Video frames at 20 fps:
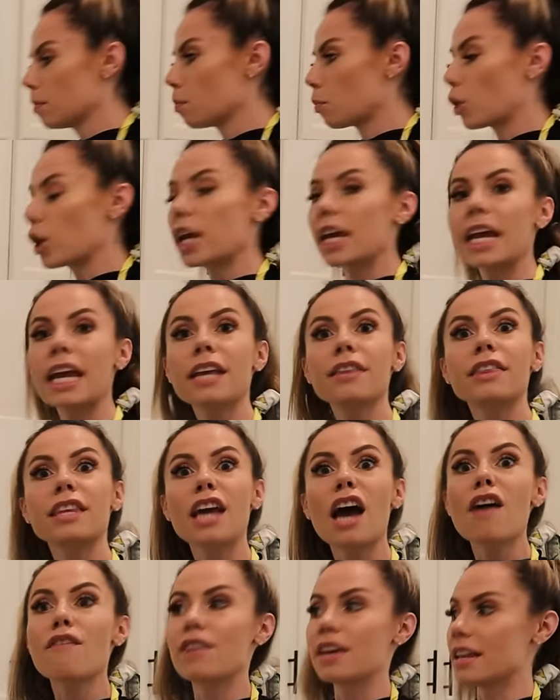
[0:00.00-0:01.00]
Preheat the
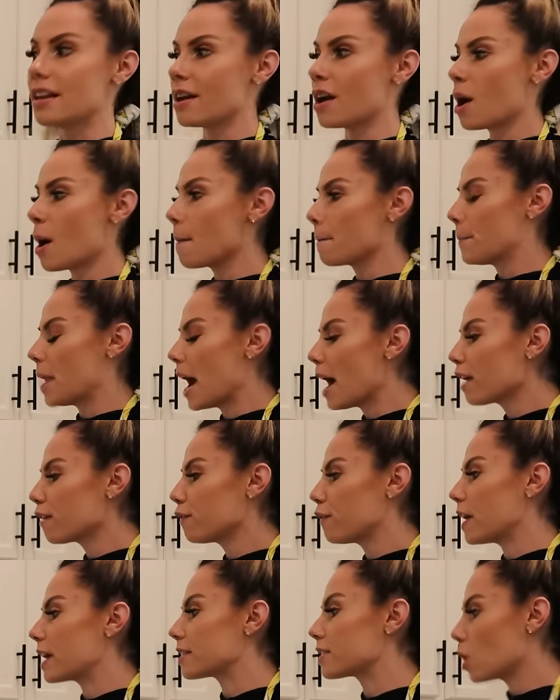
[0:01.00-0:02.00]
oven.
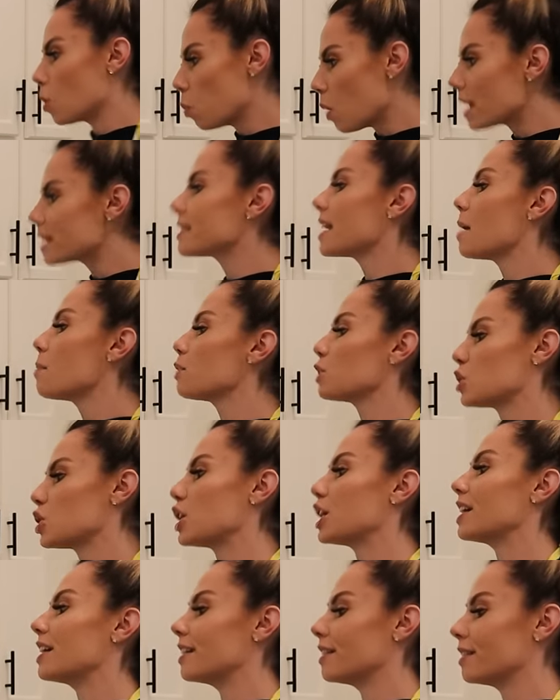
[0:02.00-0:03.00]
Perfect. To what
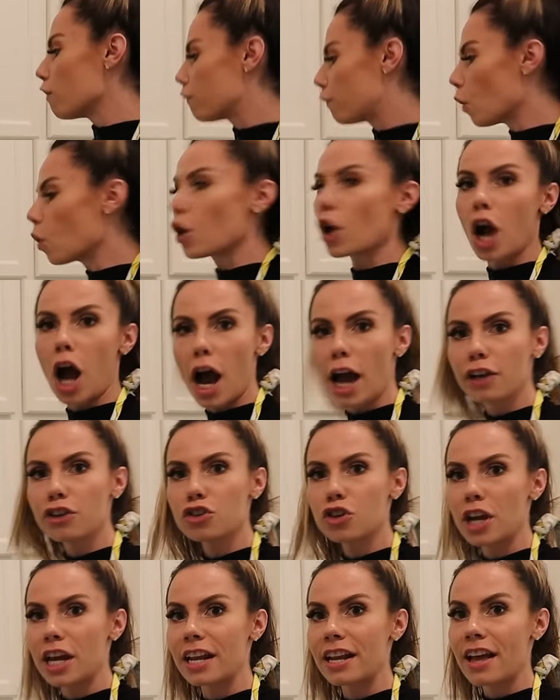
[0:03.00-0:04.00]
temperature?
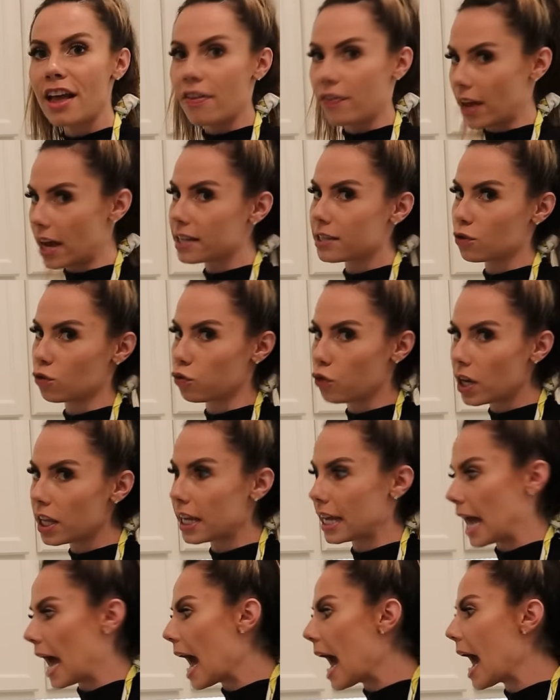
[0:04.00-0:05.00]
400. That's
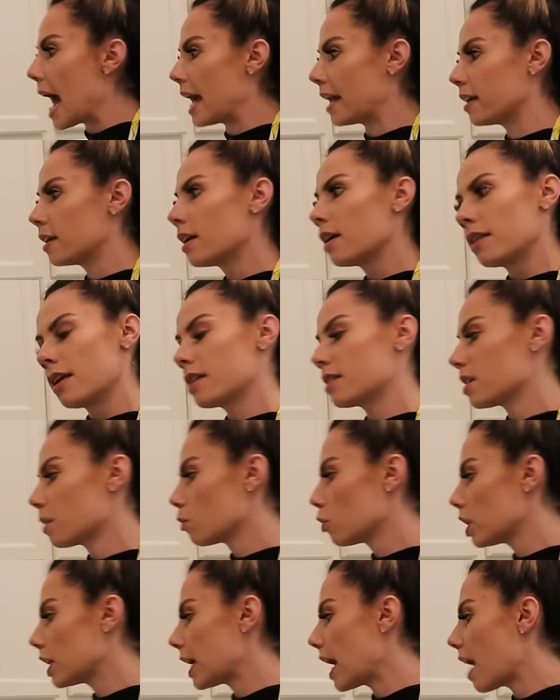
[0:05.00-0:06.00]
really hot. That's
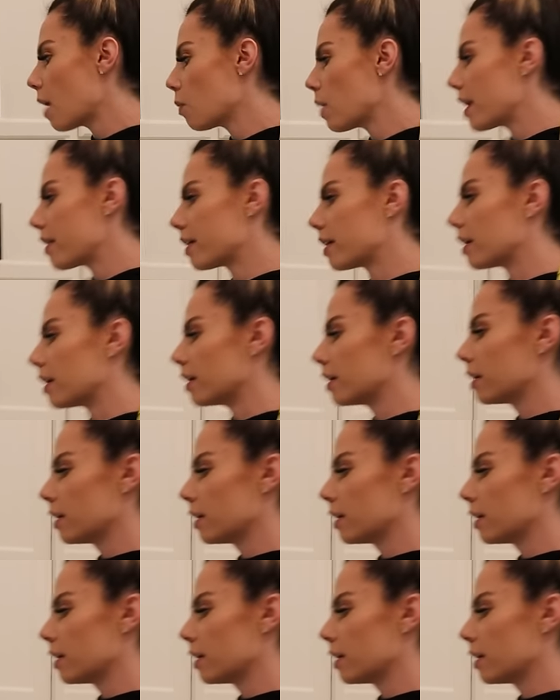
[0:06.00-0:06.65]
a really hot weather.